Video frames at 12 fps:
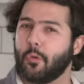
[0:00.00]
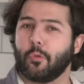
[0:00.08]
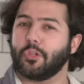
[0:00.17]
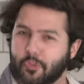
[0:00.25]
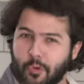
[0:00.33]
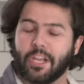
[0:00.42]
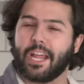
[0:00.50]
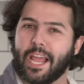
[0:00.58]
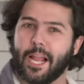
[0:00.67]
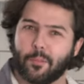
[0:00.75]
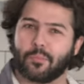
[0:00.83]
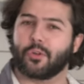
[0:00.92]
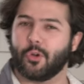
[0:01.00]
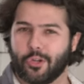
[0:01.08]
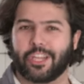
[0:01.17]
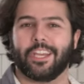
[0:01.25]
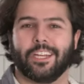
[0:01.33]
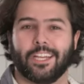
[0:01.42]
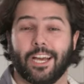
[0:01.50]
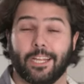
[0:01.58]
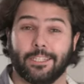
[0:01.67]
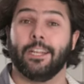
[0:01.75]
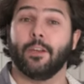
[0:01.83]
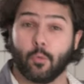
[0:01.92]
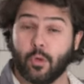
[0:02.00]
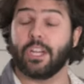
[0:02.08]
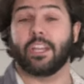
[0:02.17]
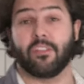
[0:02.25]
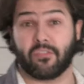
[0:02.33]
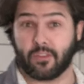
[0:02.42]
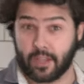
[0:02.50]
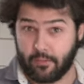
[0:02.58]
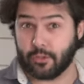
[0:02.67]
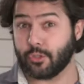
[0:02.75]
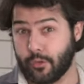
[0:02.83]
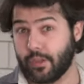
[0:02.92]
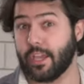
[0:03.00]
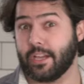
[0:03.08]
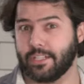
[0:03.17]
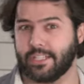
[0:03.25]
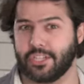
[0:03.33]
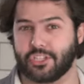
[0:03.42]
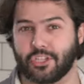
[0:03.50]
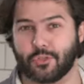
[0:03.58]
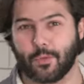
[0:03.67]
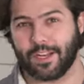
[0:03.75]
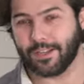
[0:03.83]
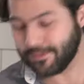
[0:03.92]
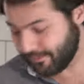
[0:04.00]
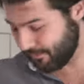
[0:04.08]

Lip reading: which will help cooking and will give flavor to the end dish as well.